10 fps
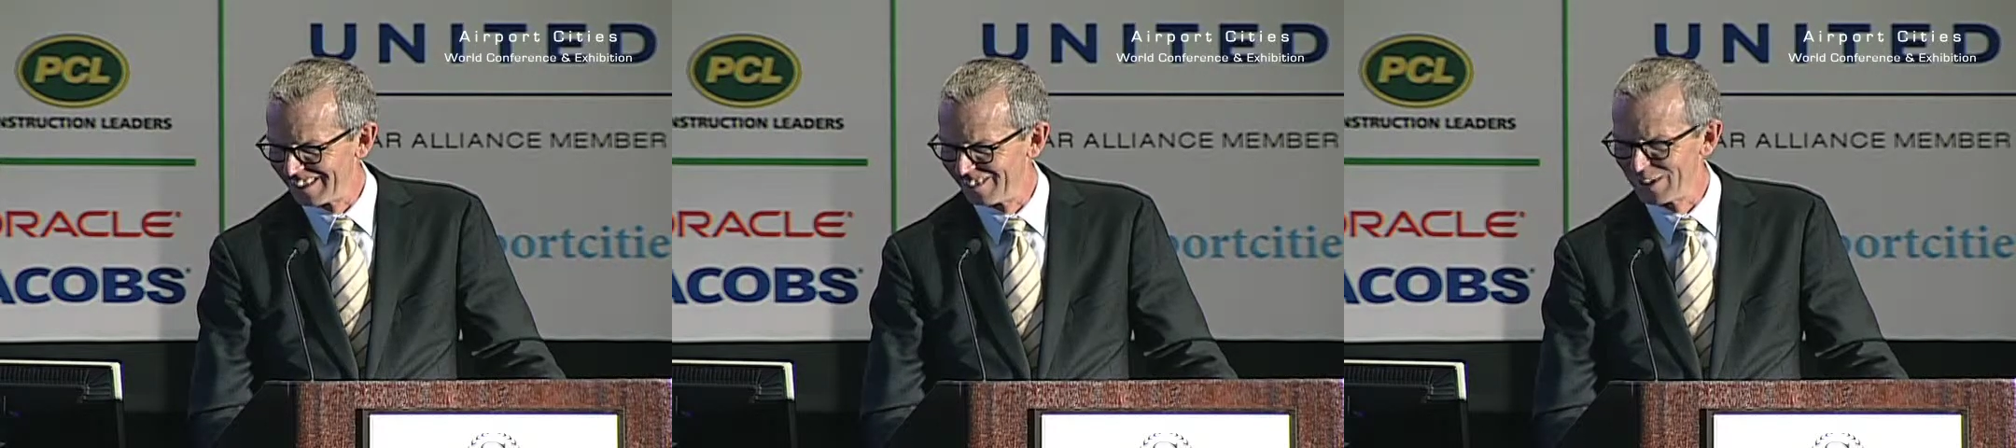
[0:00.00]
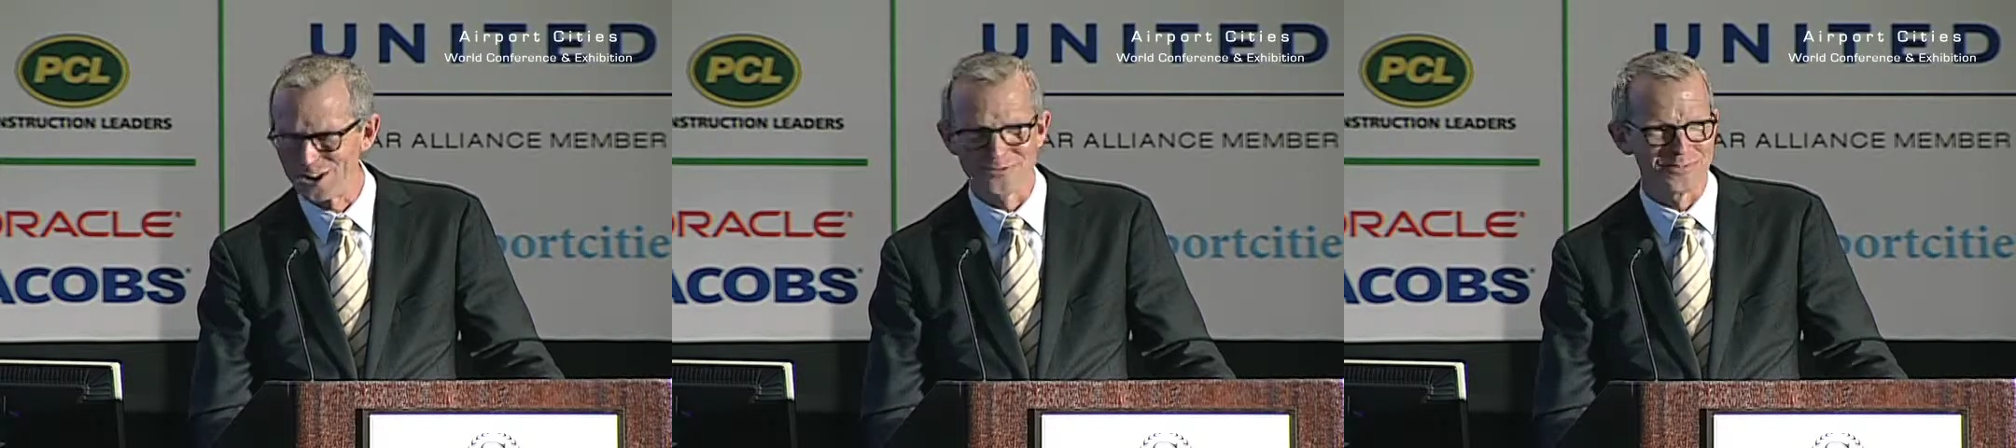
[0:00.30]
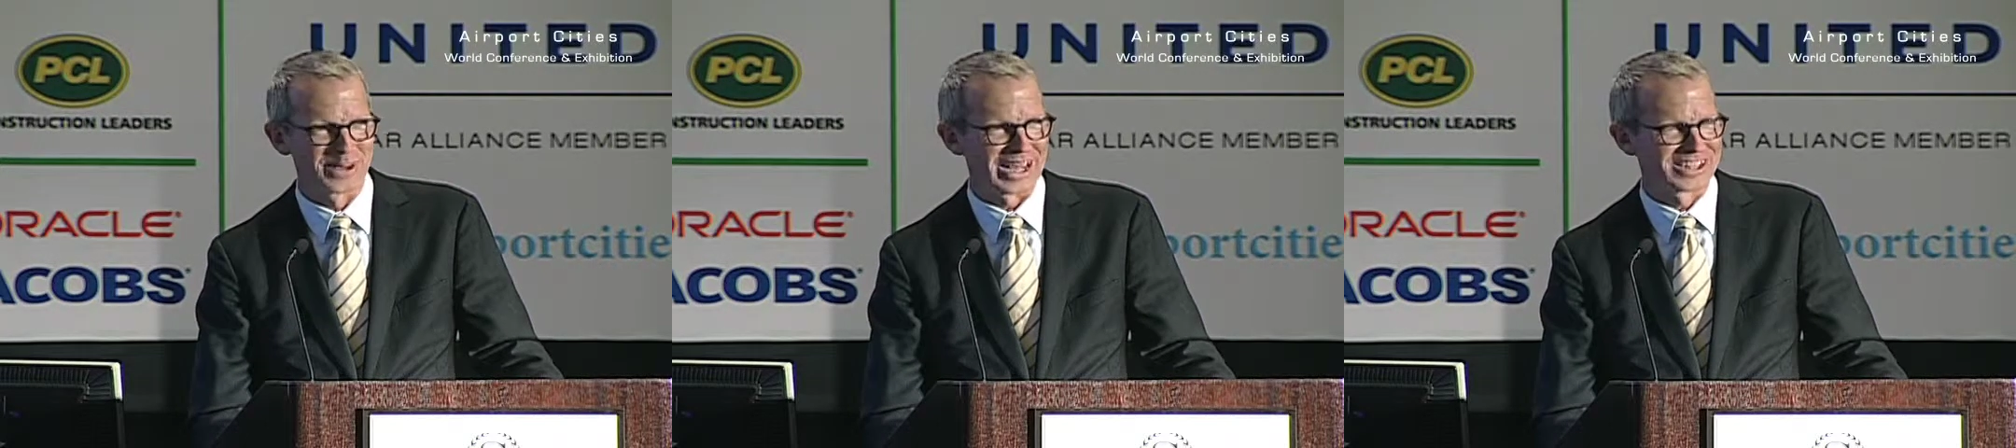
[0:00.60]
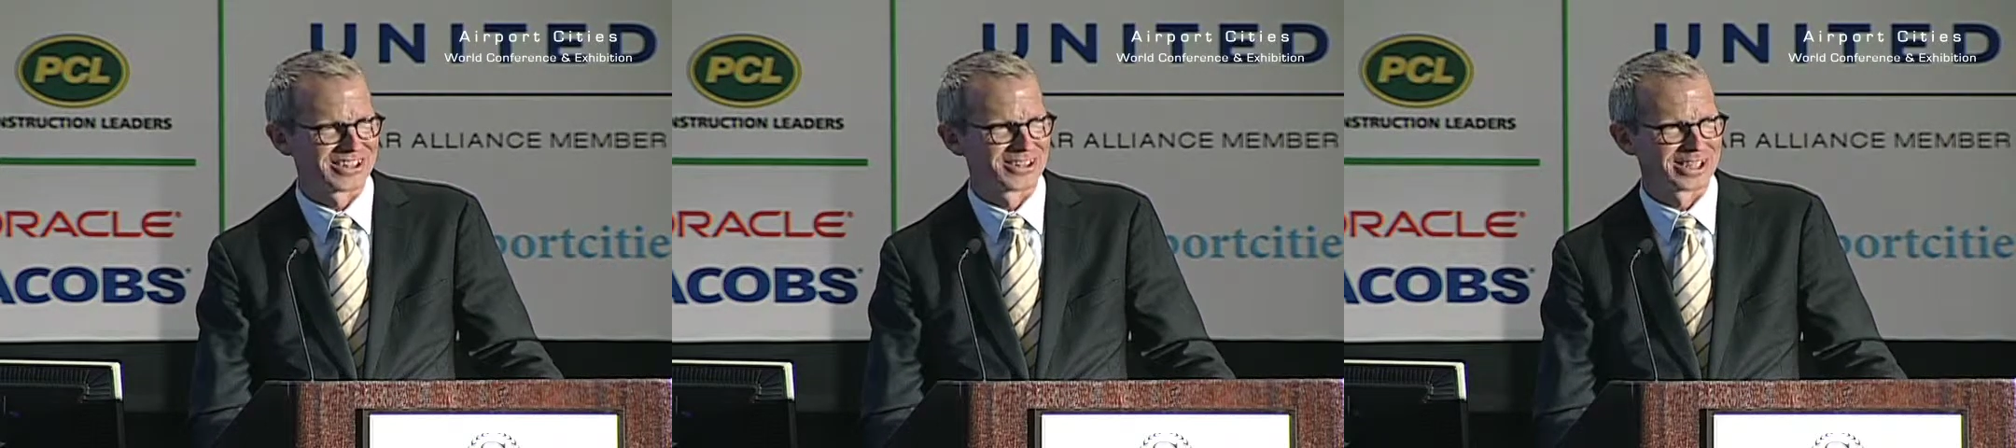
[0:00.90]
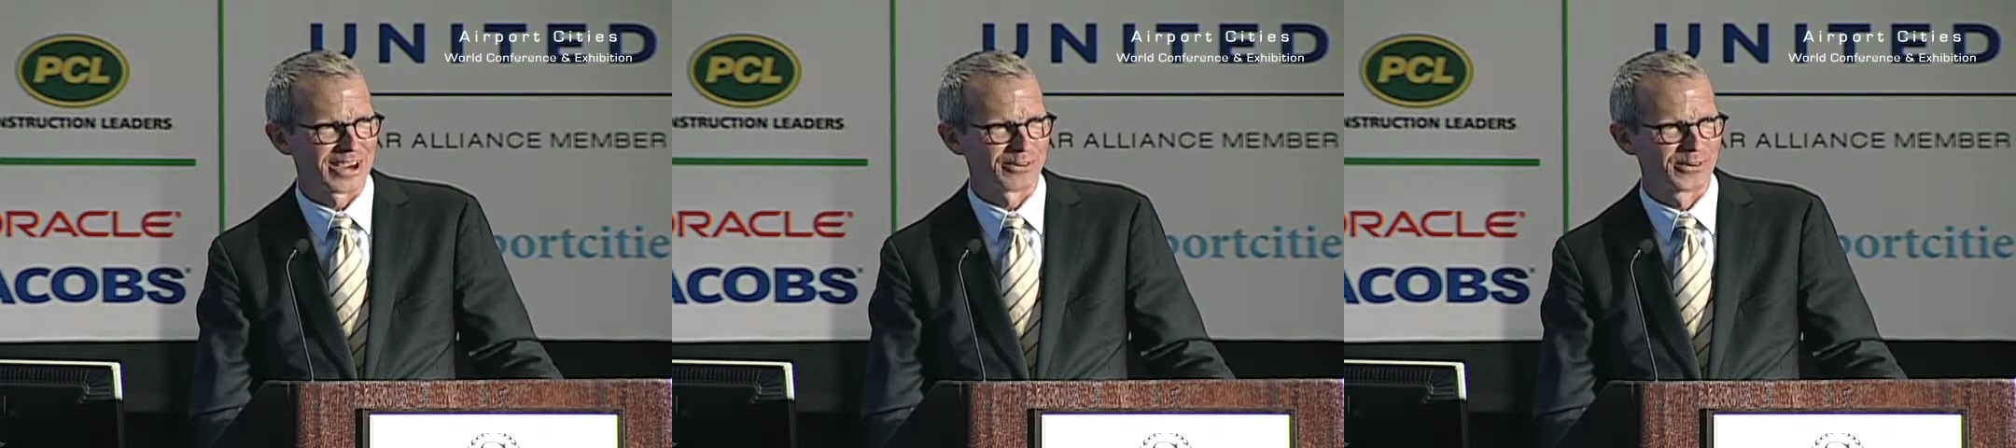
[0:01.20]
We heard from passengers
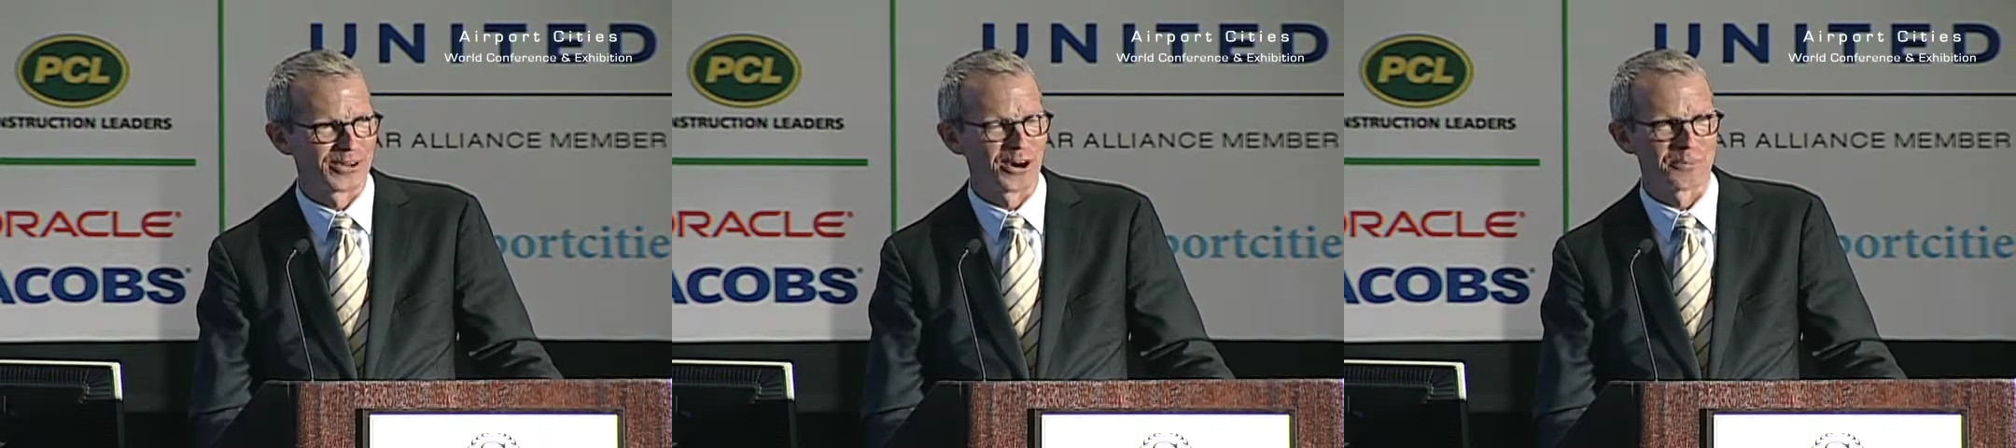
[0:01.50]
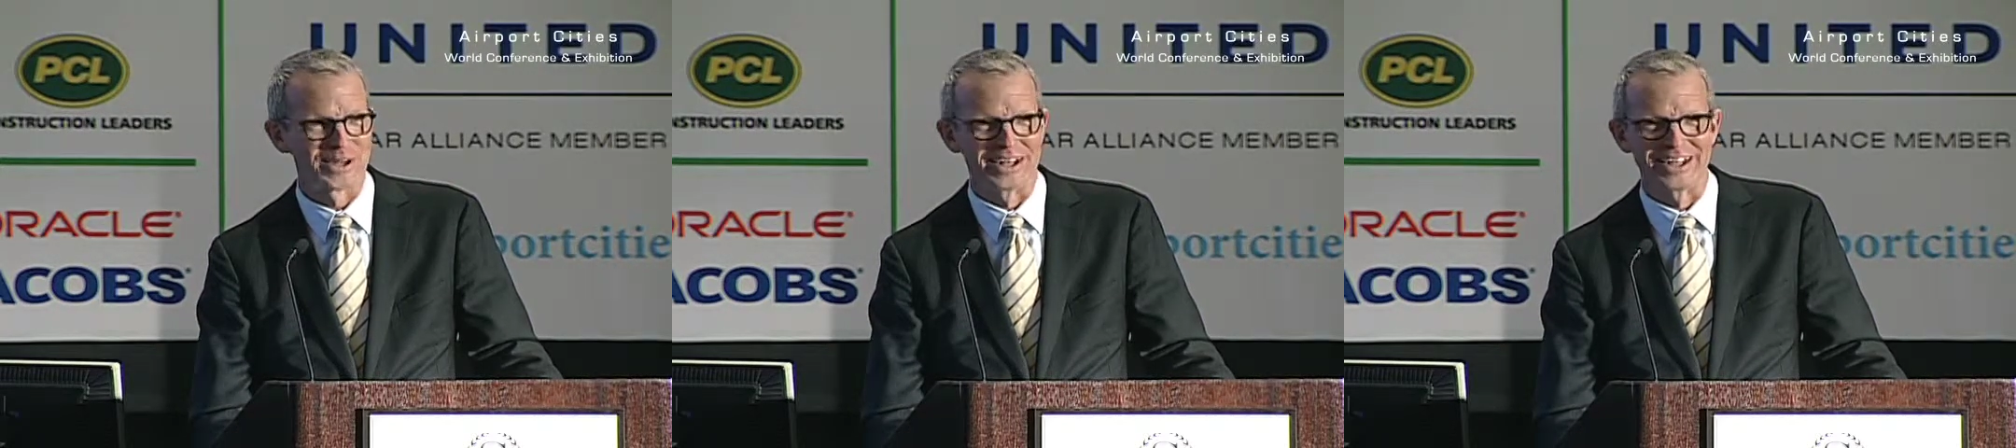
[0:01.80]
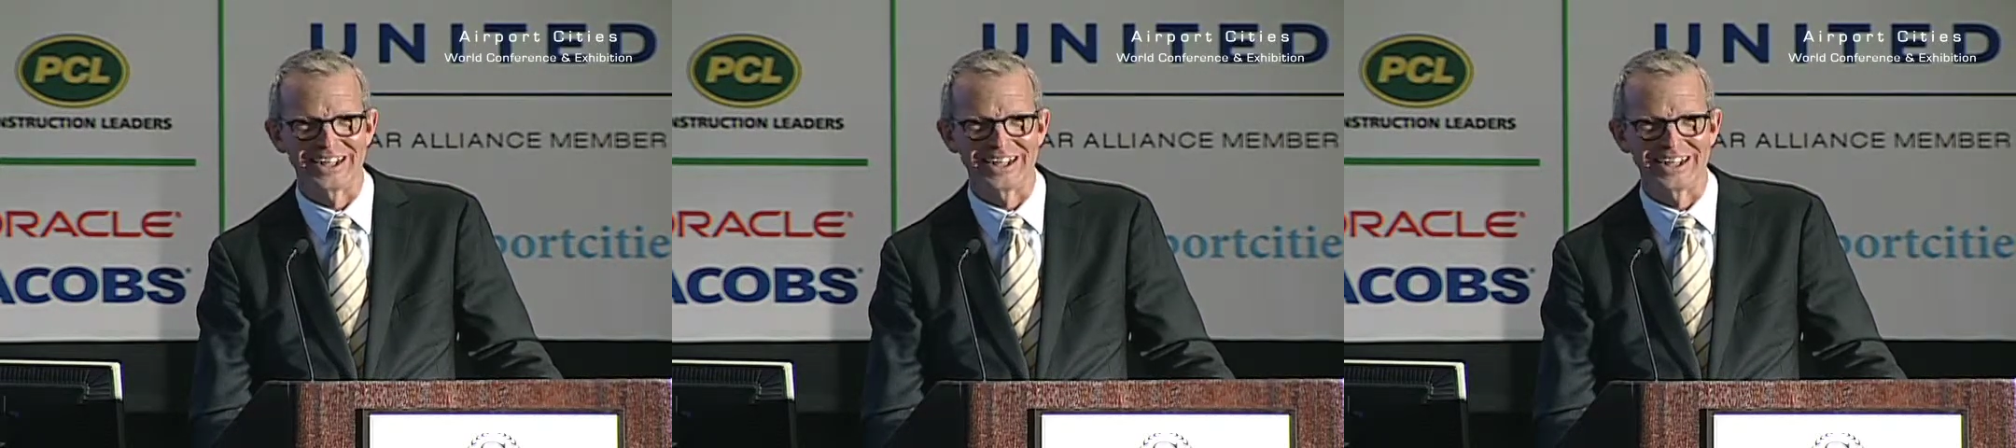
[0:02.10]
after we opened.